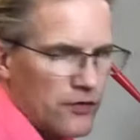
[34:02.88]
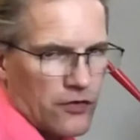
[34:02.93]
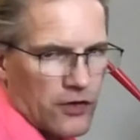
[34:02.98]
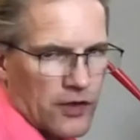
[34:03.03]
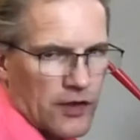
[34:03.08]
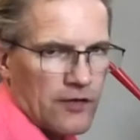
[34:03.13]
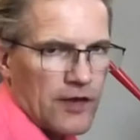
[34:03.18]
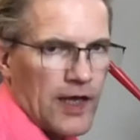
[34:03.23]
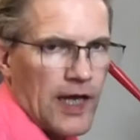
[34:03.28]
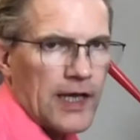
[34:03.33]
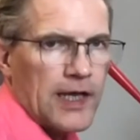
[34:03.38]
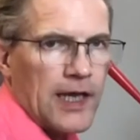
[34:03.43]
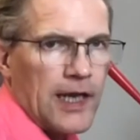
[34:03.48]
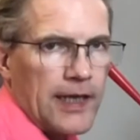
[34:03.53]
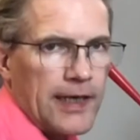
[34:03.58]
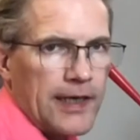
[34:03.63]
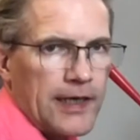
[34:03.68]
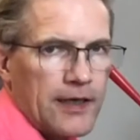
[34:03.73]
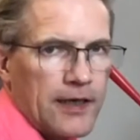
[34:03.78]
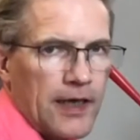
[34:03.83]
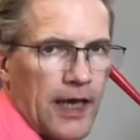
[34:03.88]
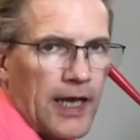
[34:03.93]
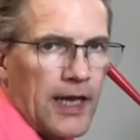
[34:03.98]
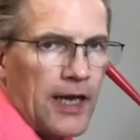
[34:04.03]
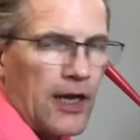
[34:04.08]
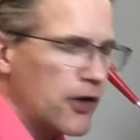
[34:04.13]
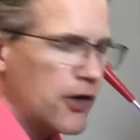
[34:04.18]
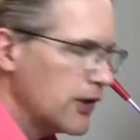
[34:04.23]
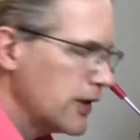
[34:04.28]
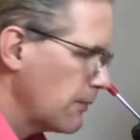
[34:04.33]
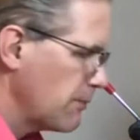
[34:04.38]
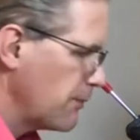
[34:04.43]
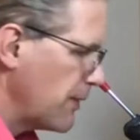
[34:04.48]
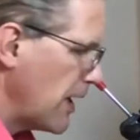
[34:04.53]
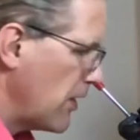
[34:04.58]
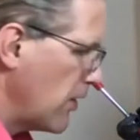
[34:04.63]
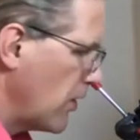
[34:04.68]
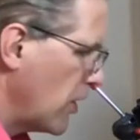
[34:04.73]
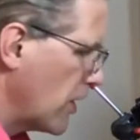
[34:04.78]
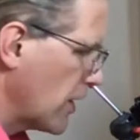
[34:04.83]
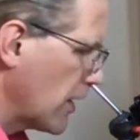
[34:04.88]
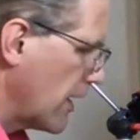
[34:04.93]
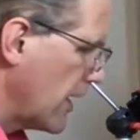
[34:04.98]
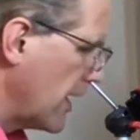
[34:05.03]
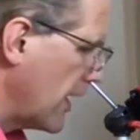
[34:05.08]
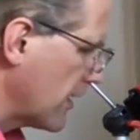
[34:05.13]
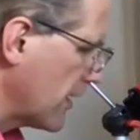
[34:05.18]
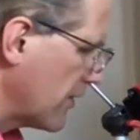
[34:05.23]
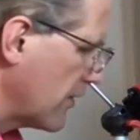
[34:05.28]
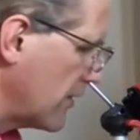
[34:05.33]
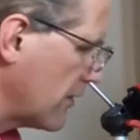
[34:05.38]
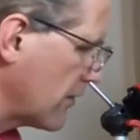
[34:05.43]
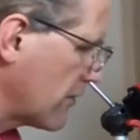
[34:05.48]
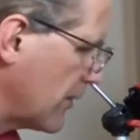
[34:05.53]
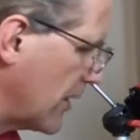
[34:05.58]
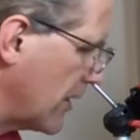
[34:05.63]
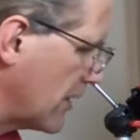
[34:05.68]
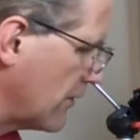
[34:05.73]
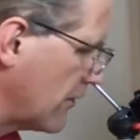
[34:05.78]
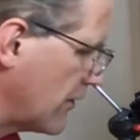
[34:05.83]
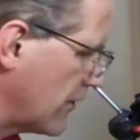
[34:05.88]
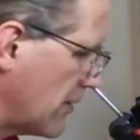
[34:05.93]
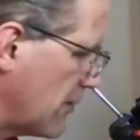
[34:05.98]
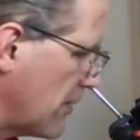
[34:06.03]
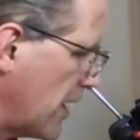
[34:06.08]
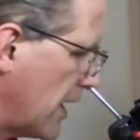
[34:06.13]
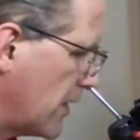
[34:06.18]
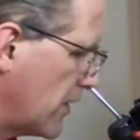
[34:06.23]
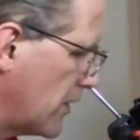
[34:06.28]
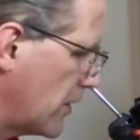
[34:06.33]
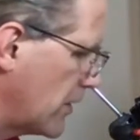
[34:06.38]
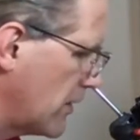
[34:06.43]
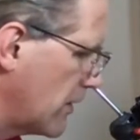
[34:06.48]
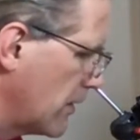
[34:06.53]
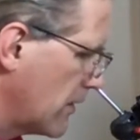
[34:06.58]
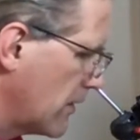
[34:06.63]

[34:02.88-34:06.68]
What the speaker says: you can take a lick and learn it by heart, like this one, G minor.